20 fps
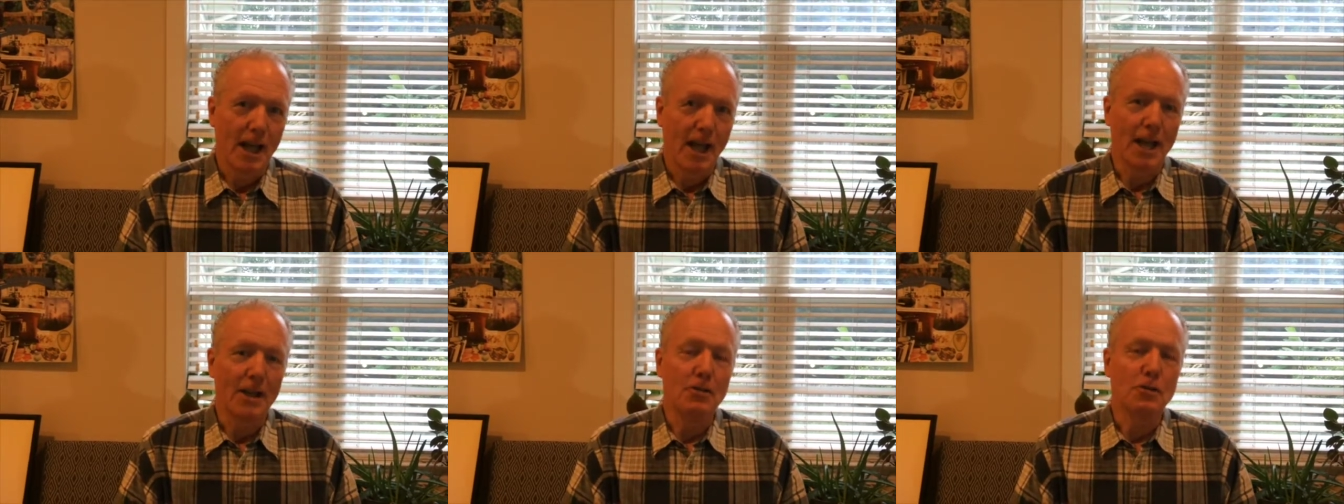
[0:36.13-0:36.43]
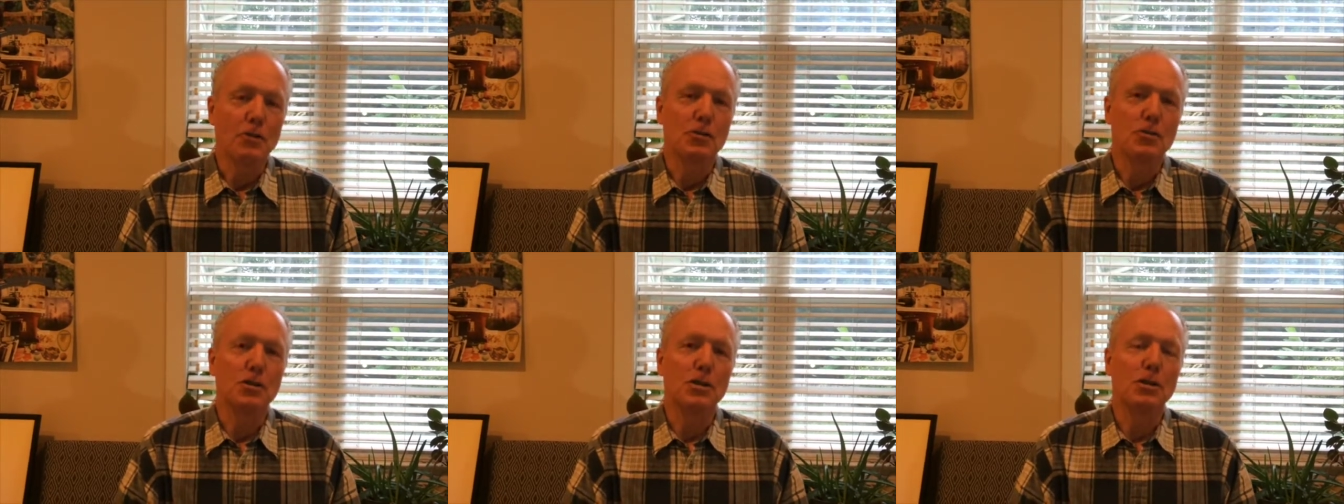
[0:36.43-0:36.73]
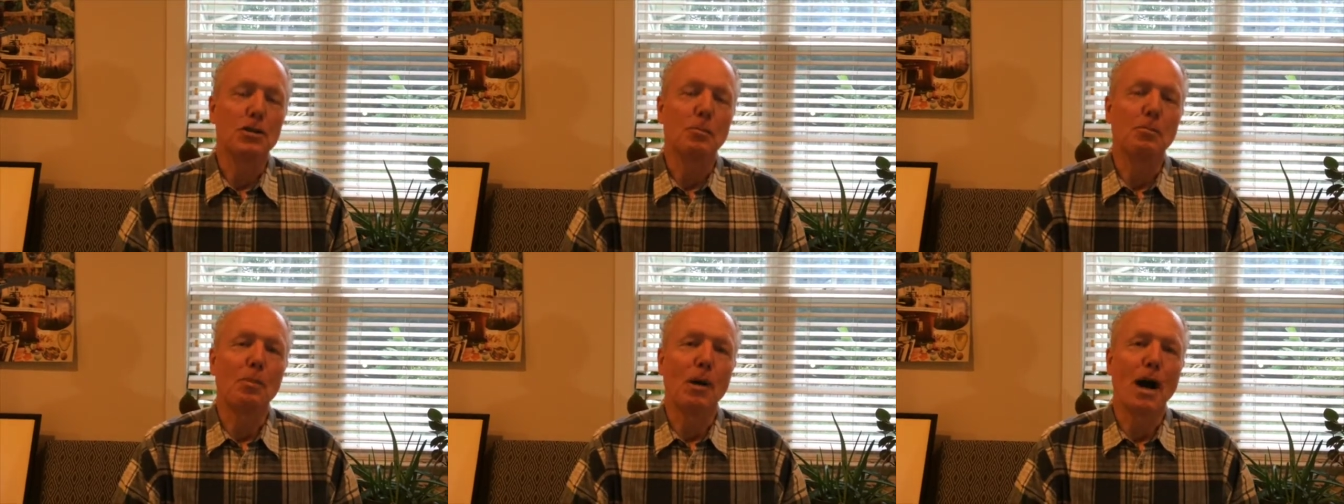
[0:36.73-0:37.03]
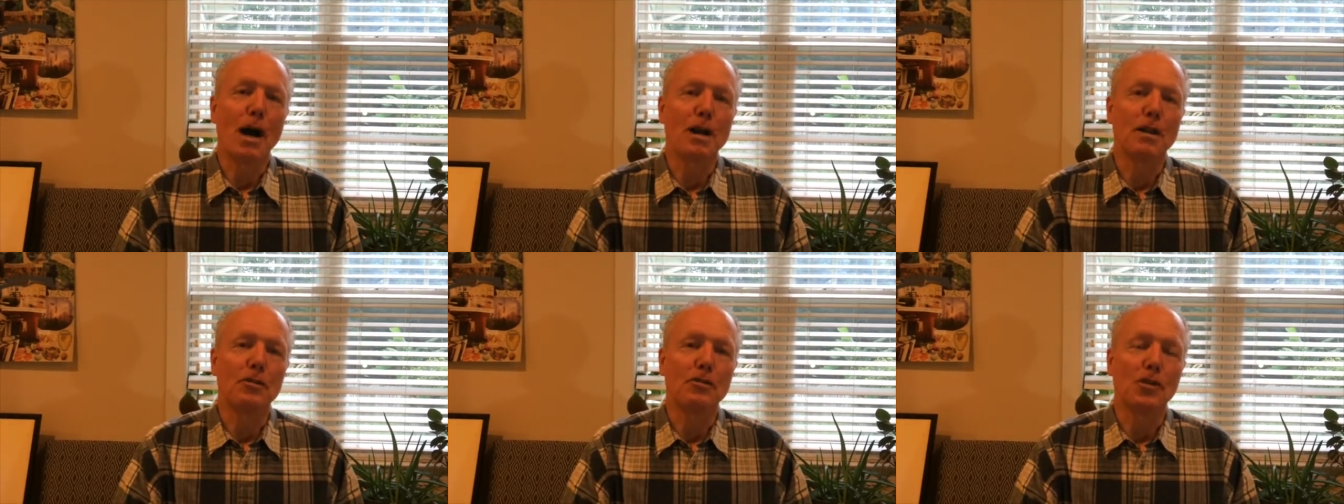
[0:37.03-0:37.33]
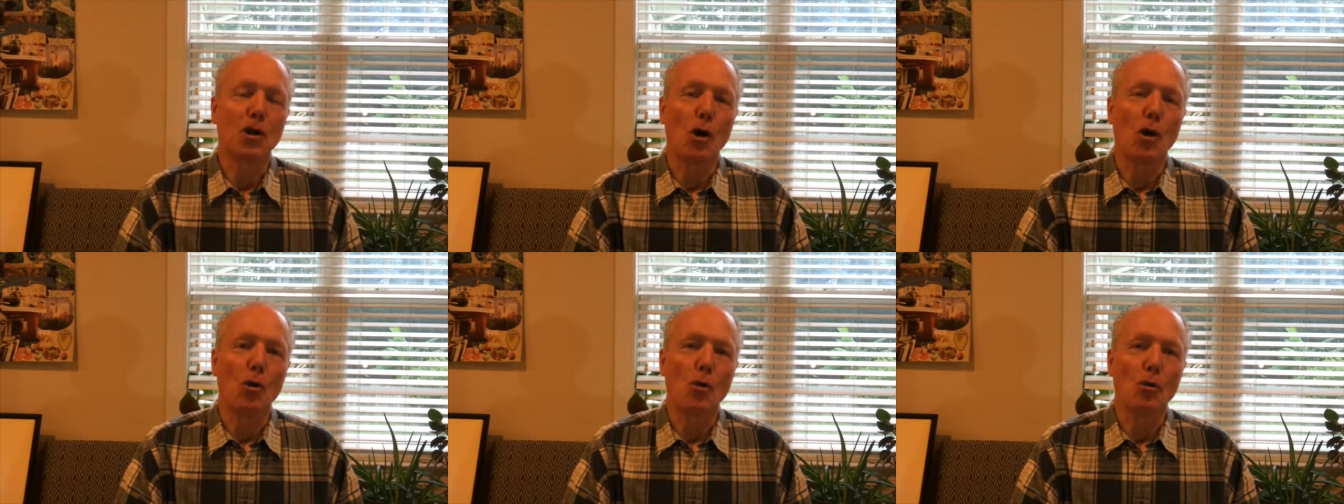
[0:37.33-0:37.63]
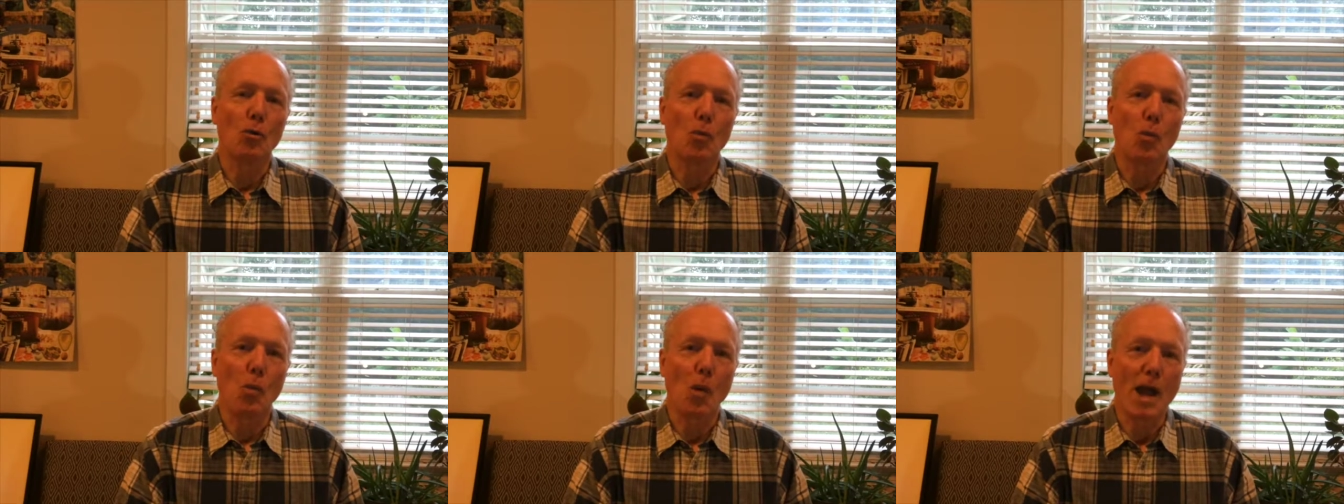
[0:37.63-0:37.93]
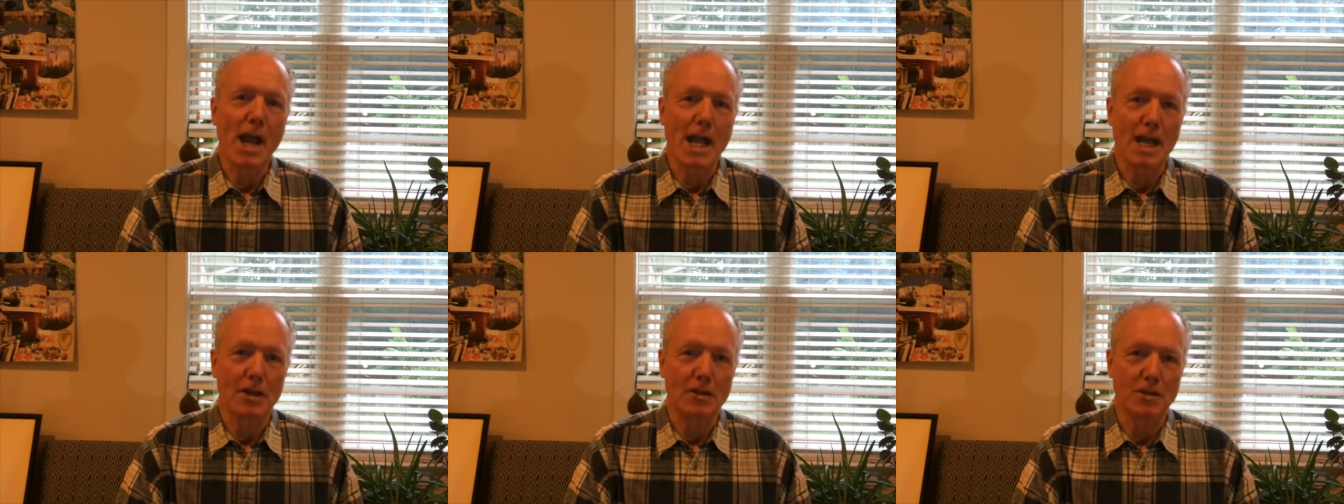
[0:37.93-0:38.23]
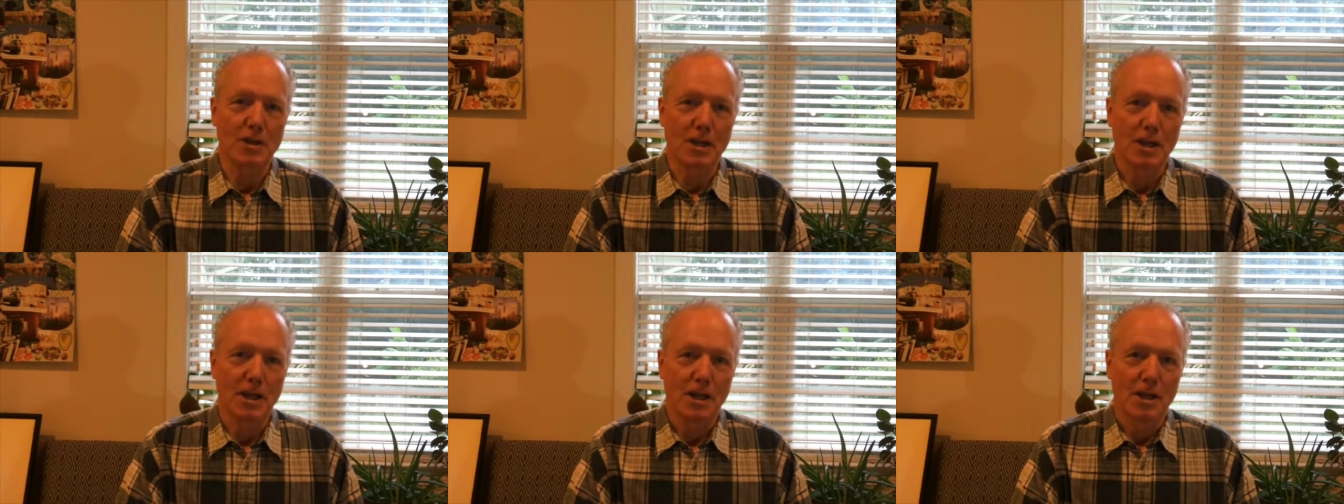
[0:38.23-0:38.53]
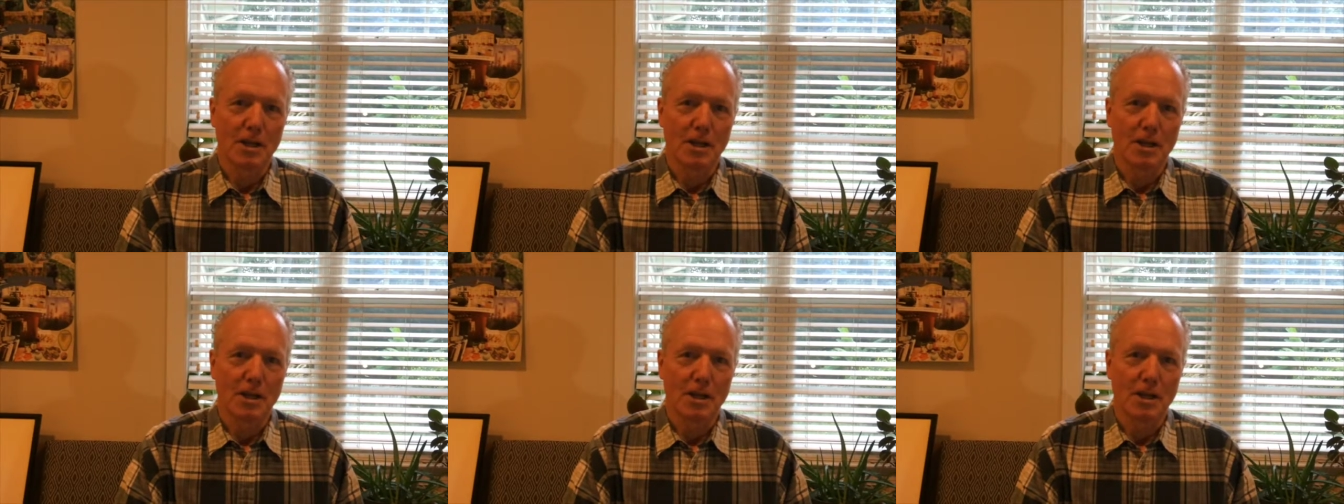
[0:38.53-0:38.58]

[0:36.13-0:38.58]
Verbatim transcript: and using the body's own weight